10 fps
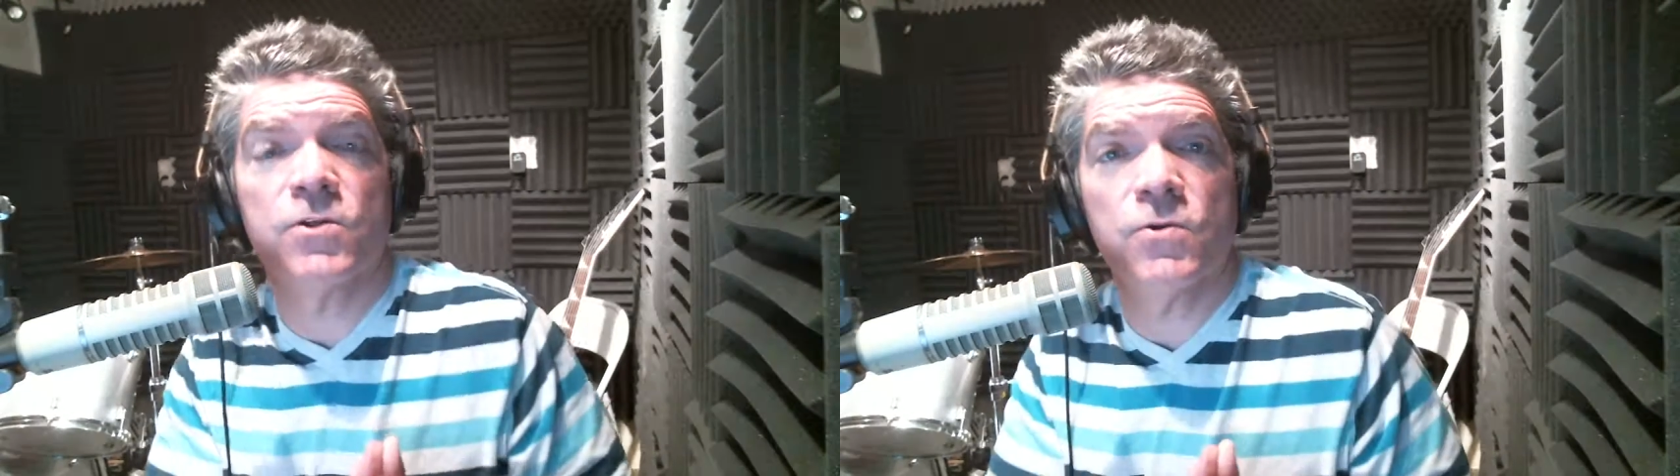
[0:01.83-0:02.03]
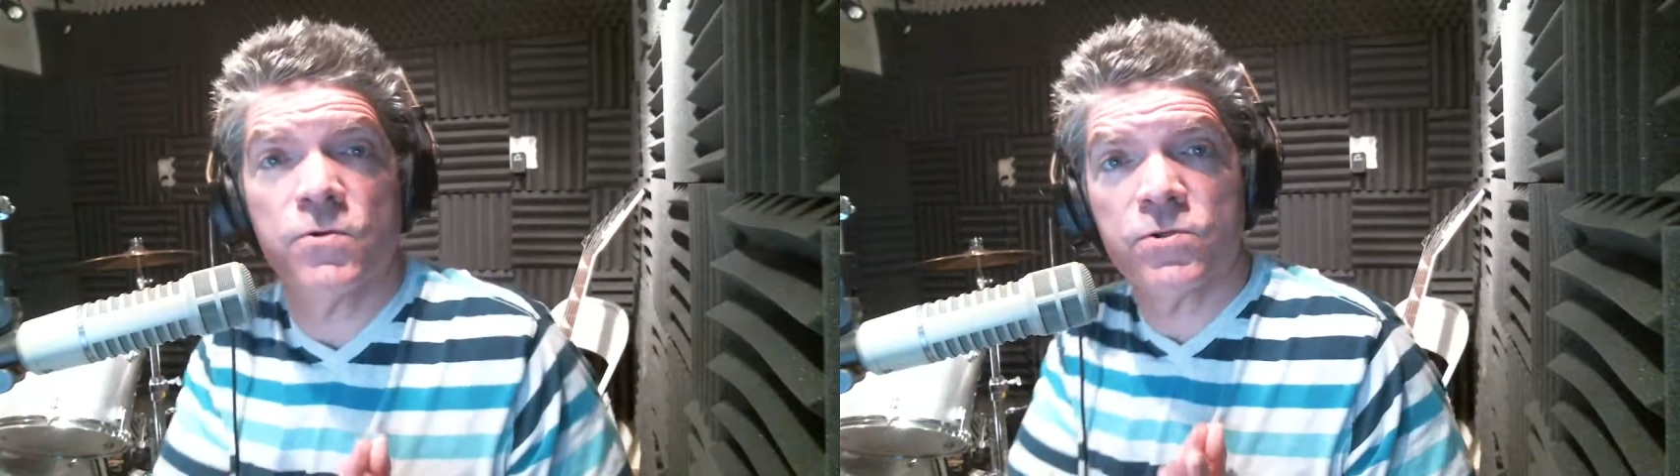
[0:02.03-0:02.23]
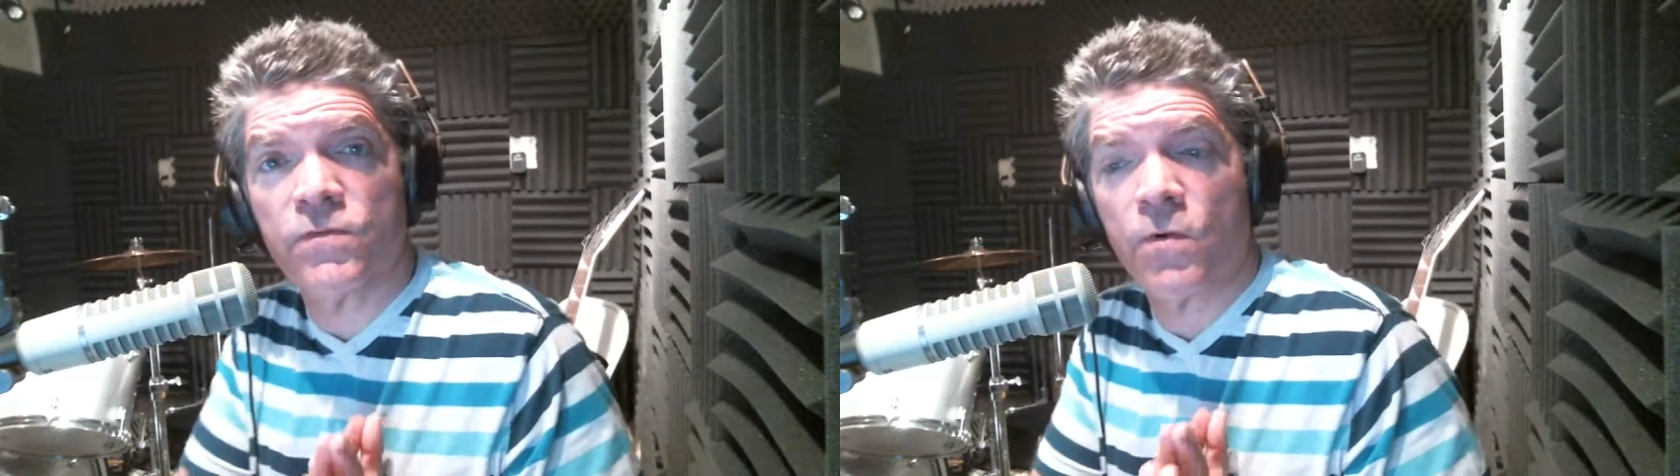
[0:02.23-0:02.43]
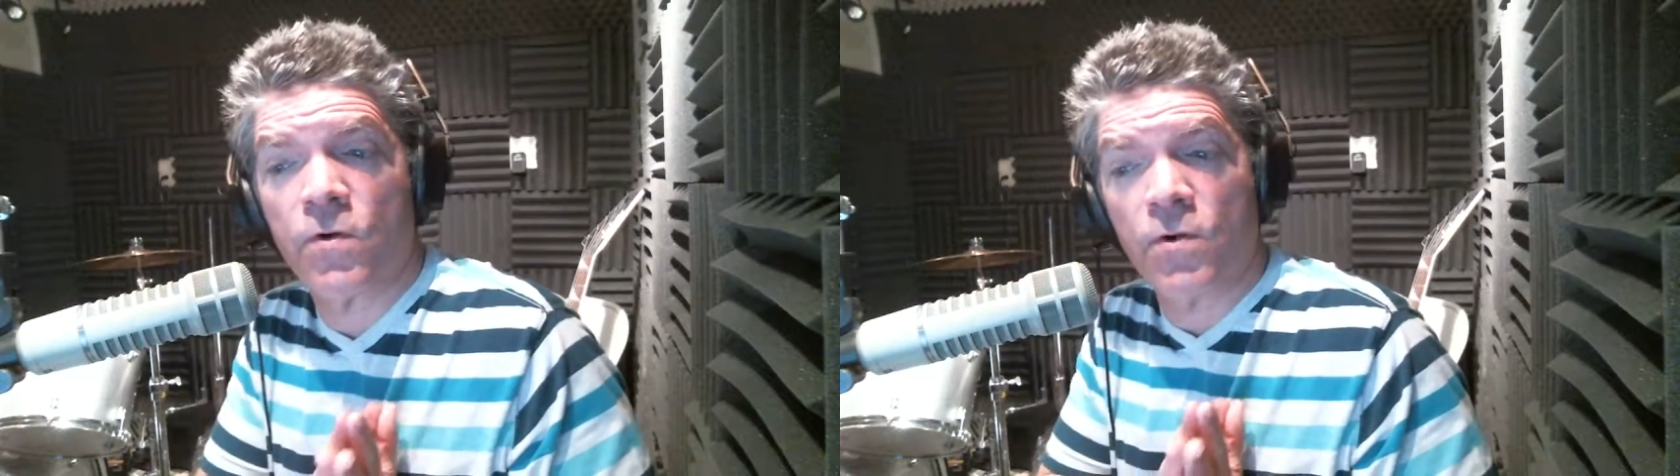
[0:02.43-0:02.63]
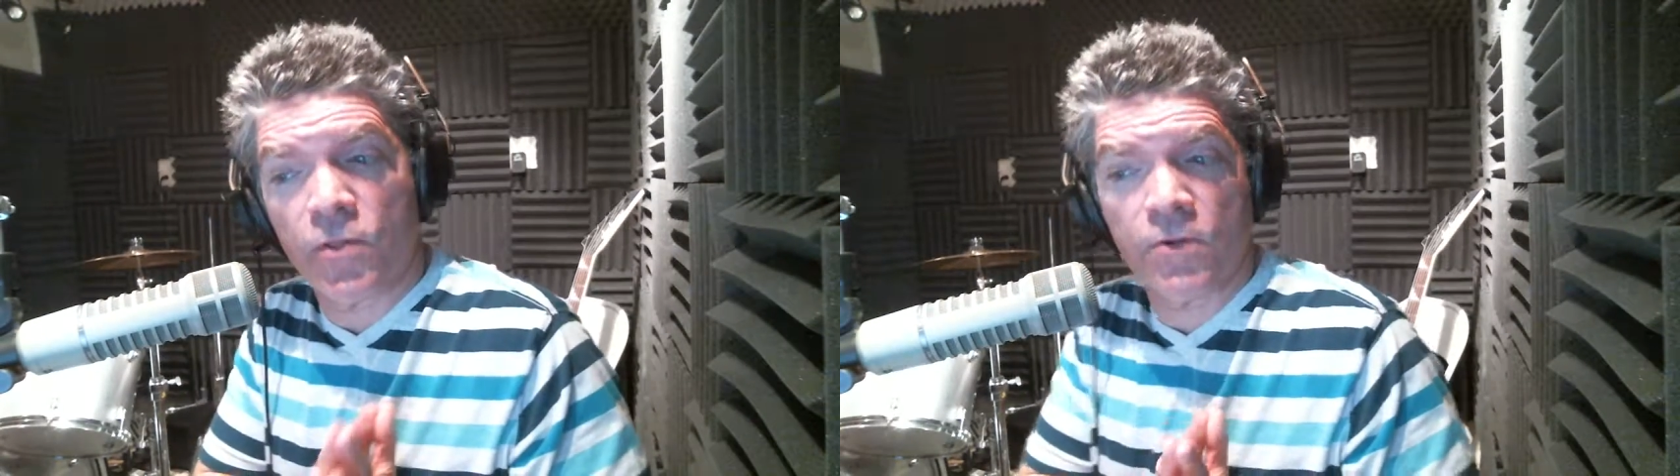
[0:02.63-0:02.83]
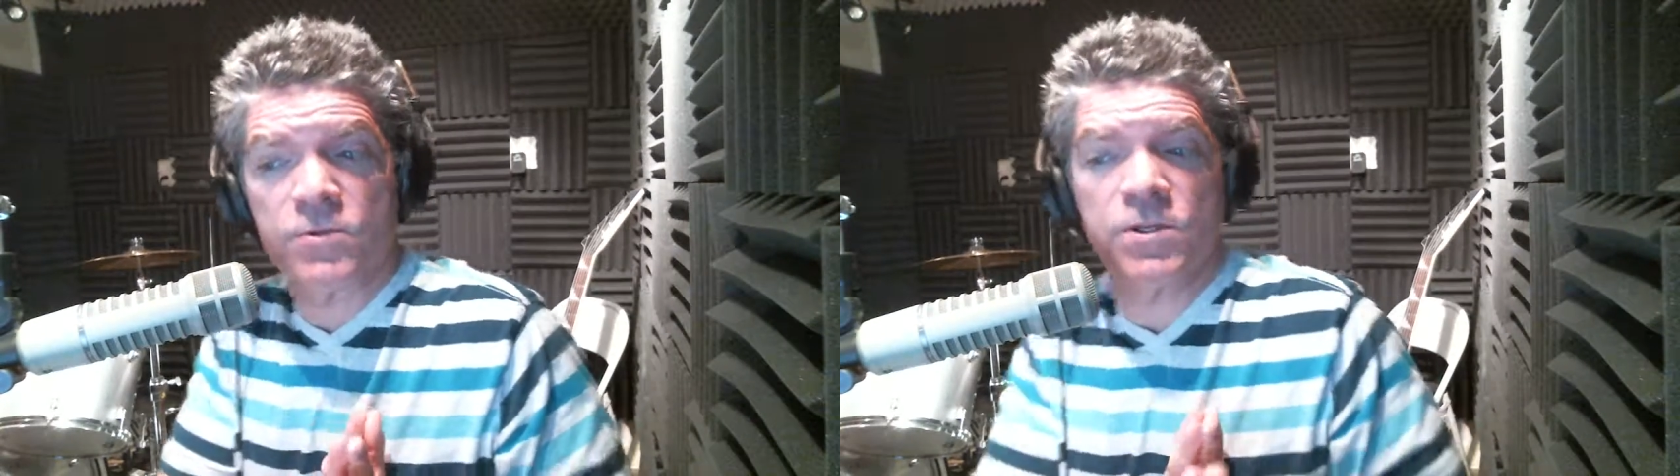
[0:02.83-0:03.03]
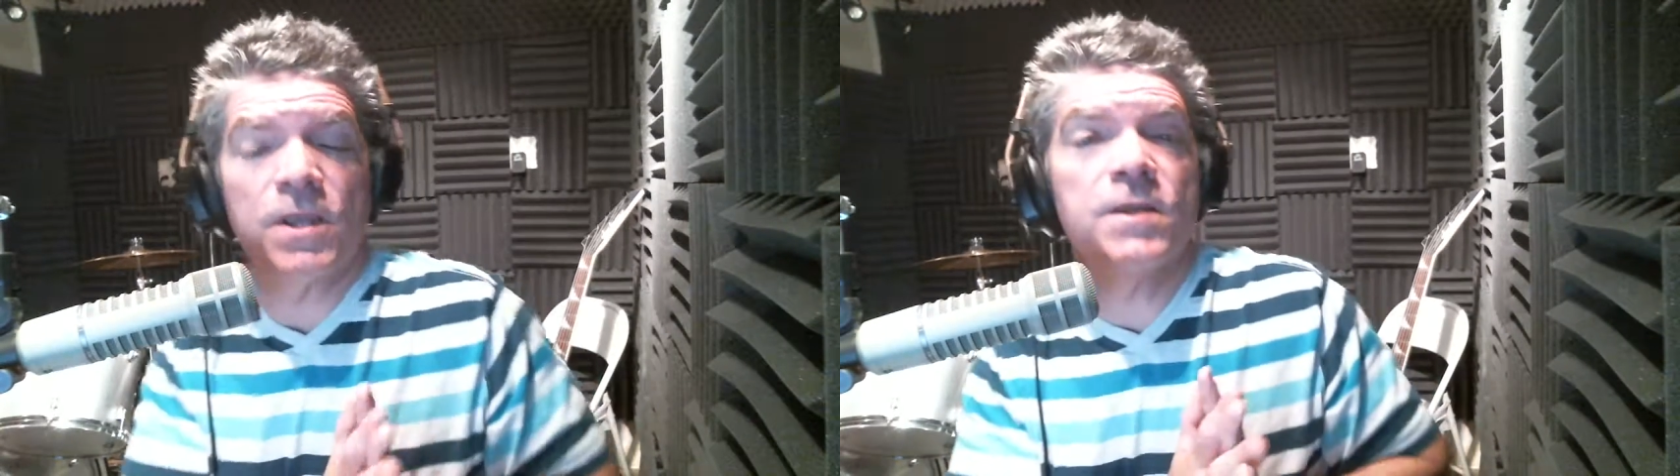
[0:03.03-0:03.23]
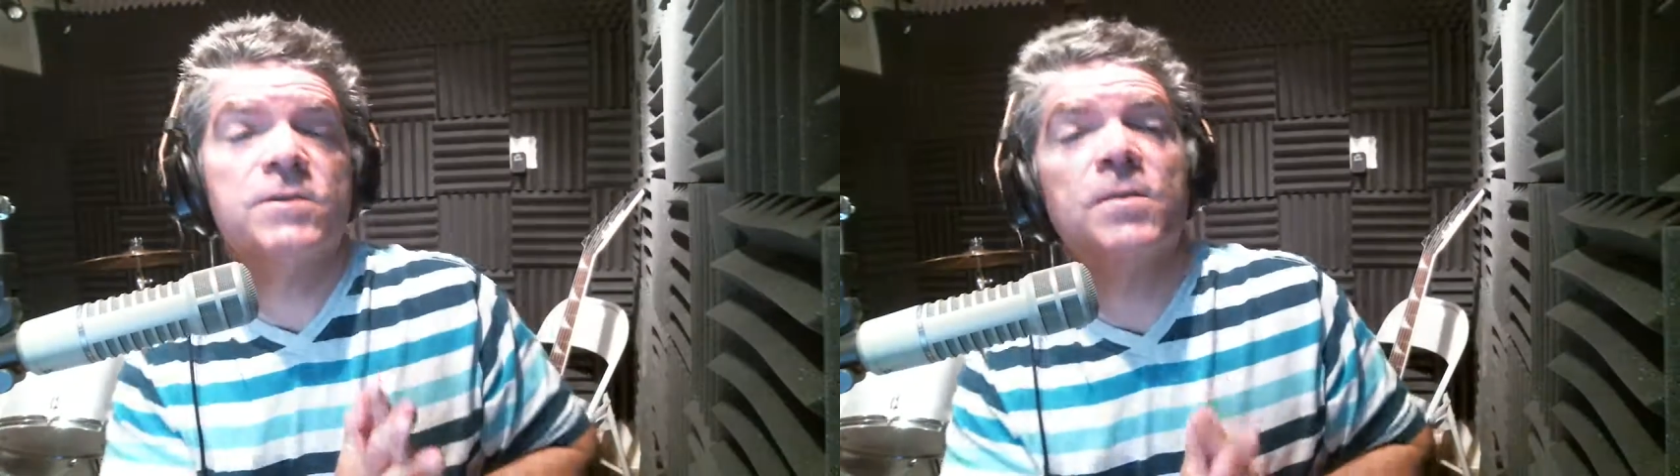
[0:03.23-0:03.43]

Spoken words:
news for Thursday,